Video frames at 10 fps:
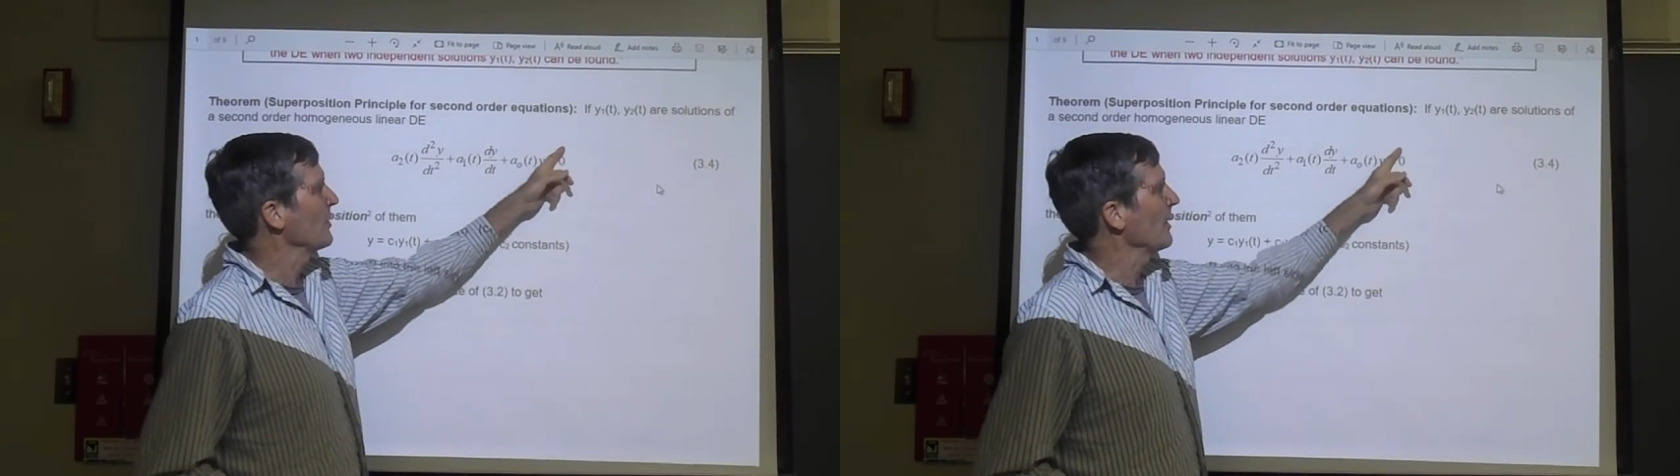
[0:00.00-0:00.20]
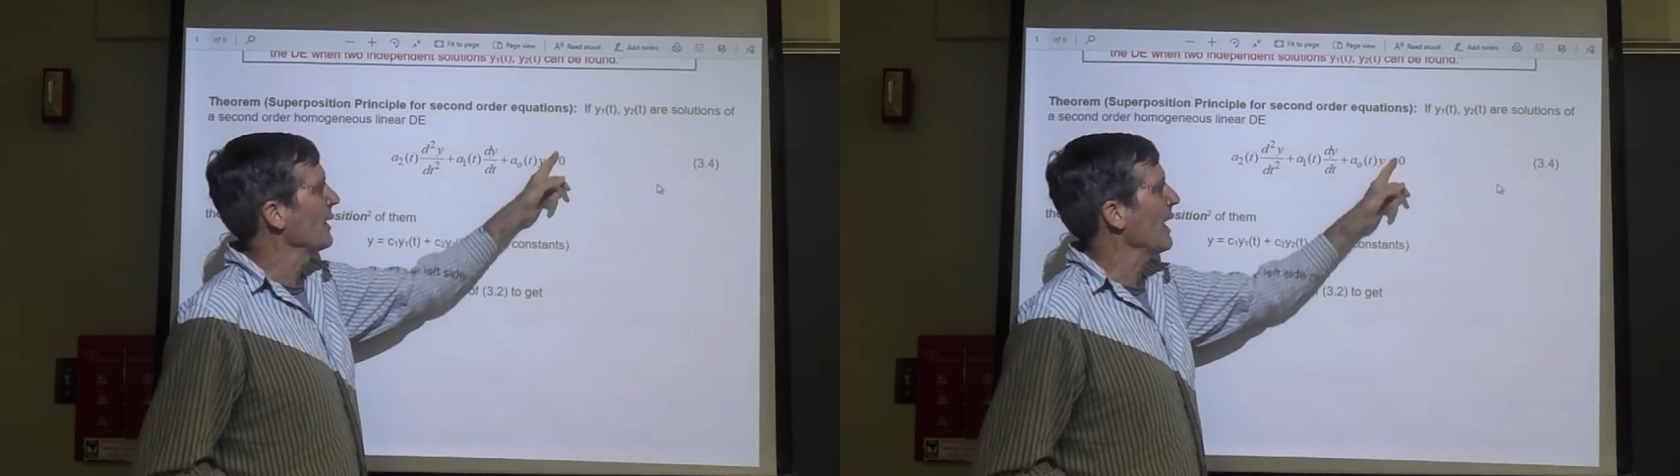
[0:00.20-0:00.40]

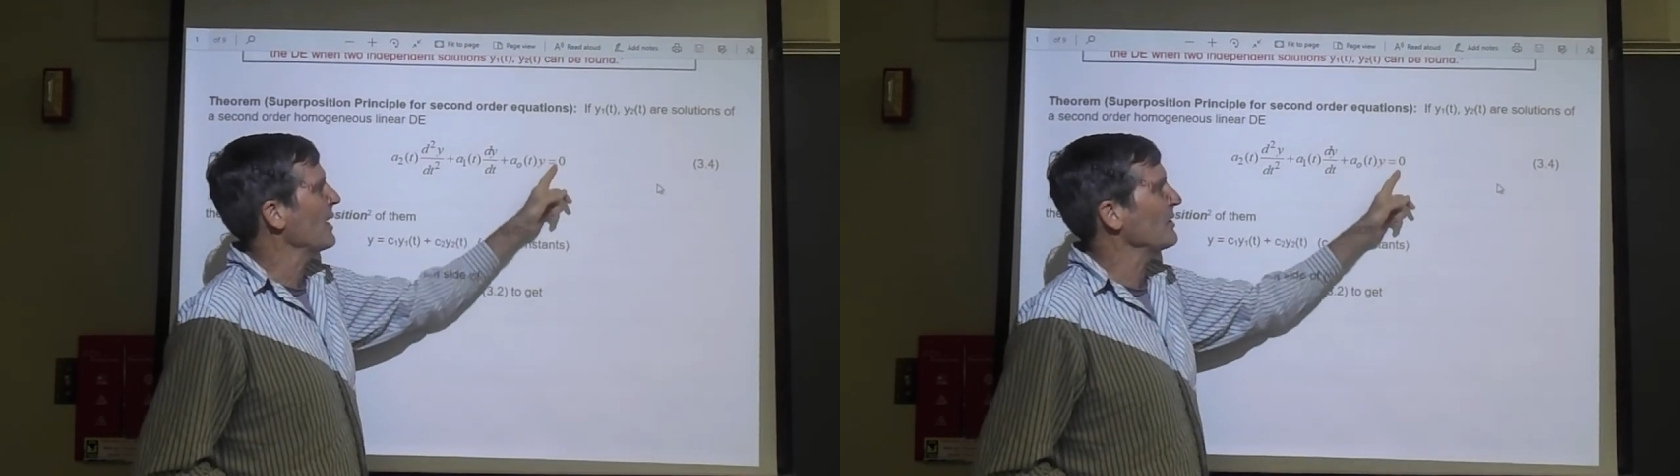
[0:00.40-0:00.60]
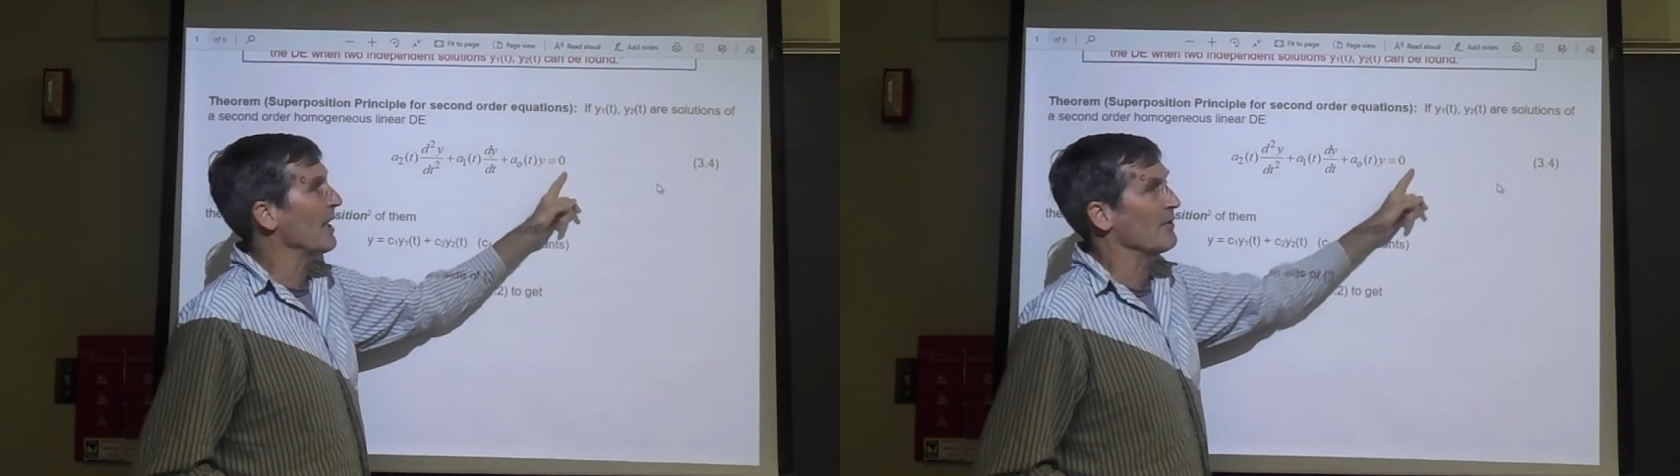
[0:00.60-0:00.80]
it
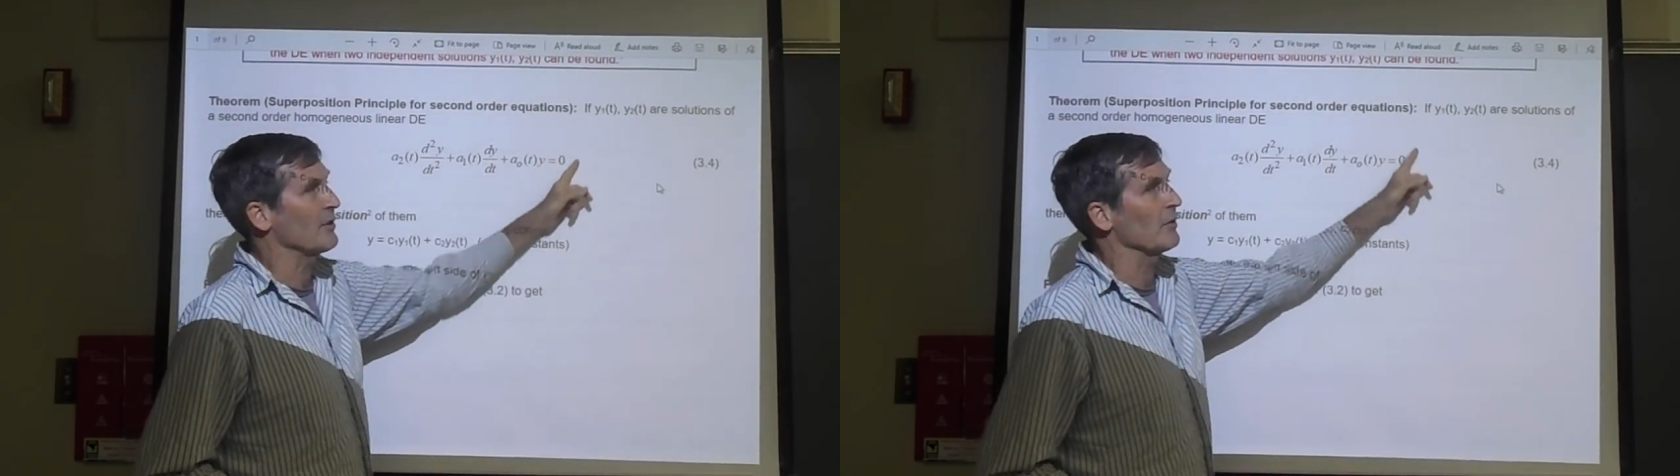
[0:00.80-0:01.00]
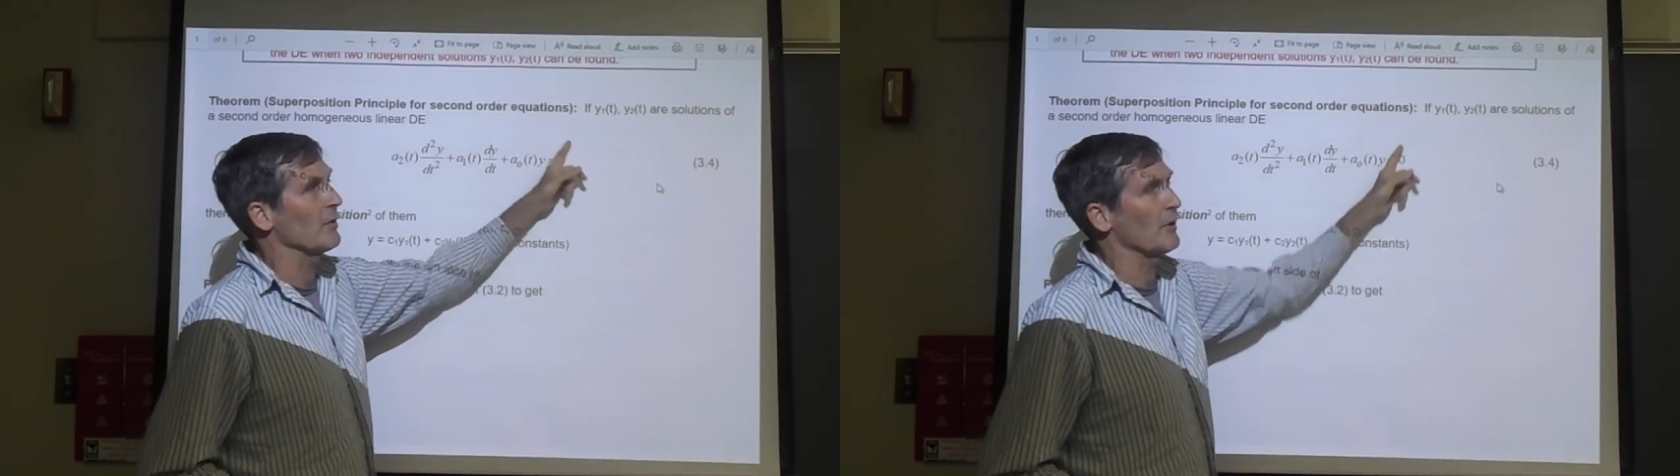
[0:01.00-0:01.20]
has to have
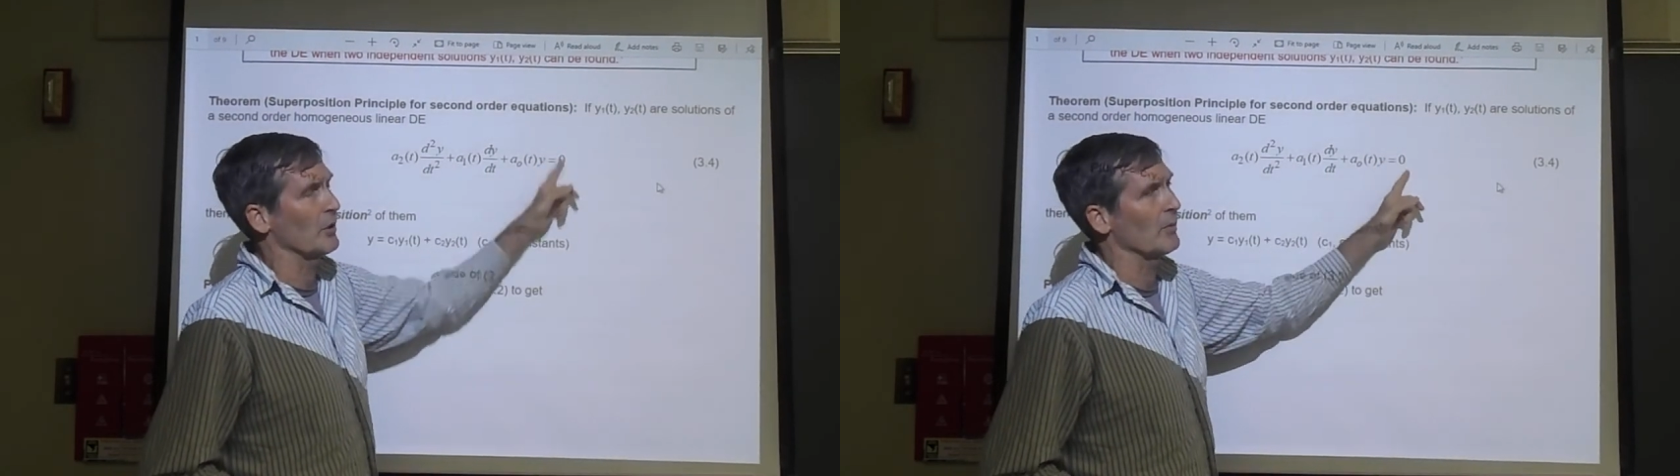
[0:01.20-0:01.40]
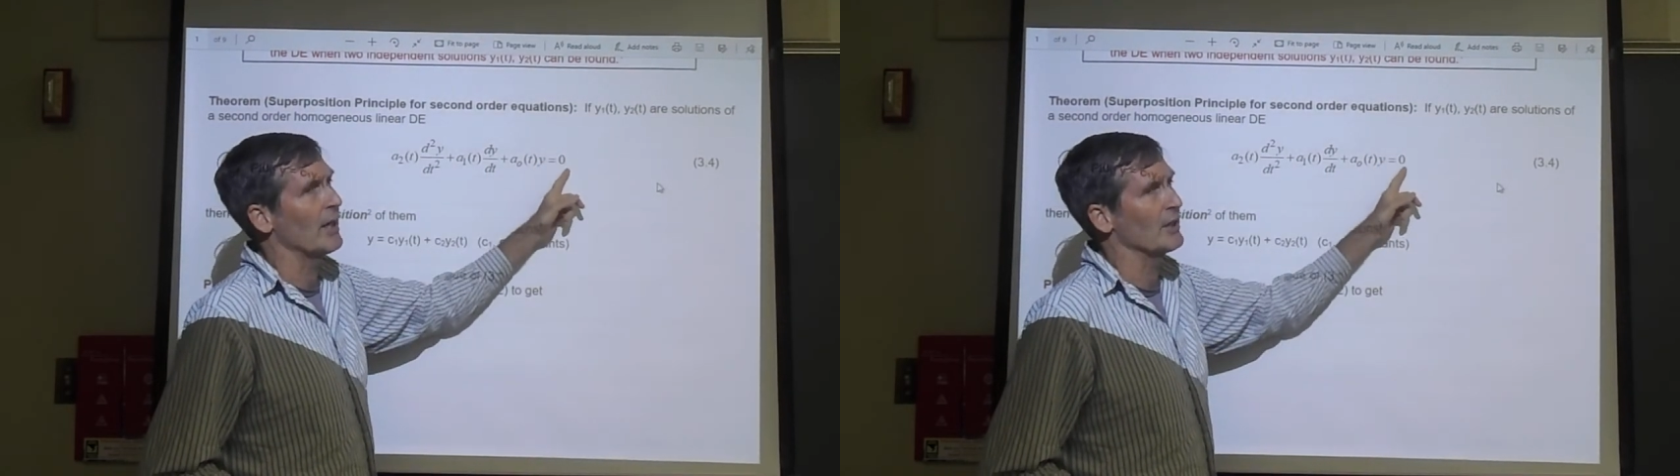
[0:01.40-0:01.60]
0 on
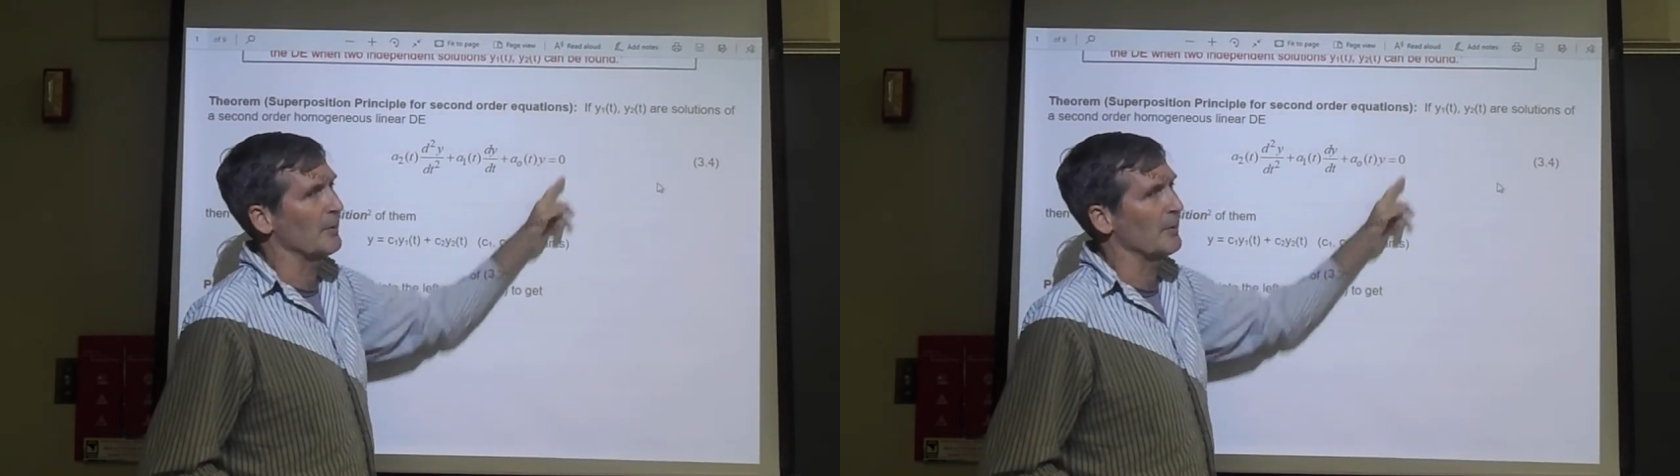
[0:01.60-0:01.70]
the right to